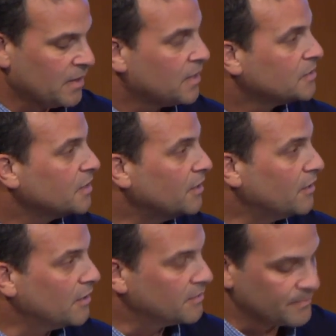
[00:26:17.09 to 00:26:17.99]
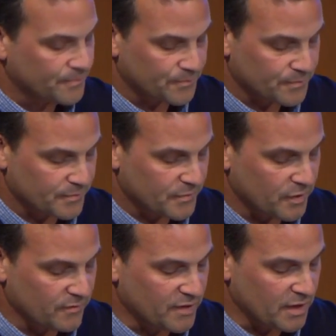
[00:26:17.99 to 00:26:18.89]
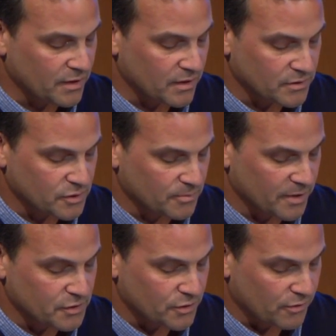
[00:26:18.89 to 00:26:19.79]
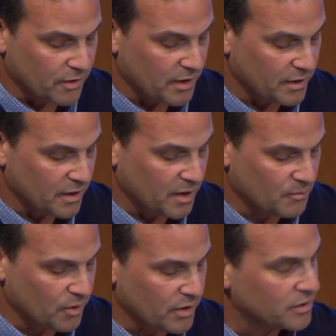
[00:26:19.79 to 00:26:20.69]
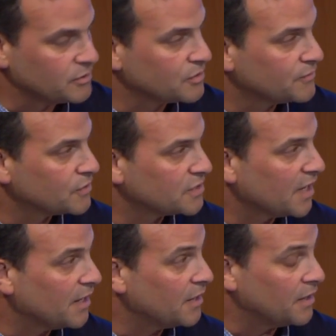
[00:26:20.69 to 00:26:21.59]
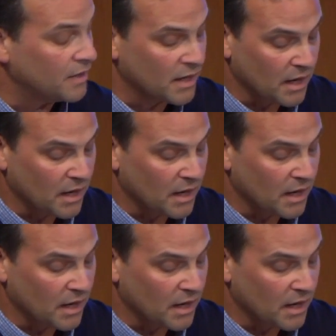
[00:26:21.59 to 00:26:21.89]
Senator, you have done so much to create a more inclusive society.